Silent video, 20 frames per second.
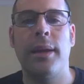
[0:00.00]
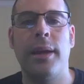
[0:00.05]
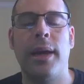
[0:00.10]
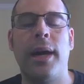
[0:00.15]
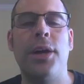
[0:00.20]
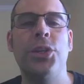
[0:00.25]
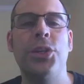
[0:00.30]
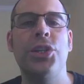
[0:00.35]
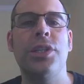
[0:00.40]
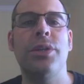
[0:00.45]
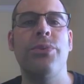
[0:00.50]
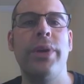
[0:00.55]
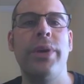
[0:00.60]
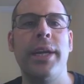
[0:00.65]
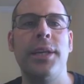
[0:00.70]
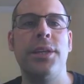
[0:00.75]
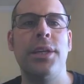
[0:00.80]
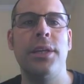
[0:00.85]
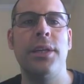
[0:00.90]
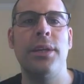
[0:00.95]
I'll just
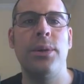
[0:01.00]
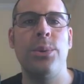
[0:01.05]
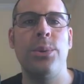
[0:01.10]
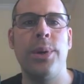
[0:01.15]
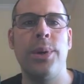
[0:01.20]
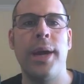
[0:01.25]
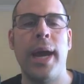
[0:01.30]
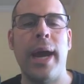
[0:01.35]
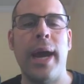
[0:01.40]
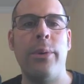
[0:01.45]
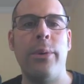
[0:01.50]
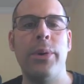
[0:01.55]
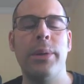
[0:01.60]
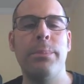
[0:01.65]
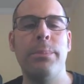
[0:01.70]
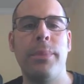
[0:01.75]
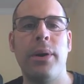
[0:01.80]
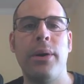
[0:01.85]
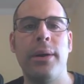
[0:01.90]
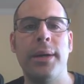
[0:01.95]
read it to you.
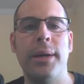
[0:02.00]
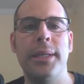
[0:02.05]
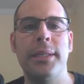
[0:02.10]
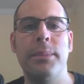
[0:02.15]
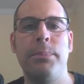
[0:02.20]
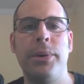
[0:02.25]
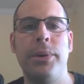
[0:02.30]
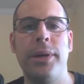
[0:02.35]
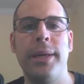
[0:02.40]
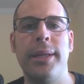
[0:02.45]
Howard Marks put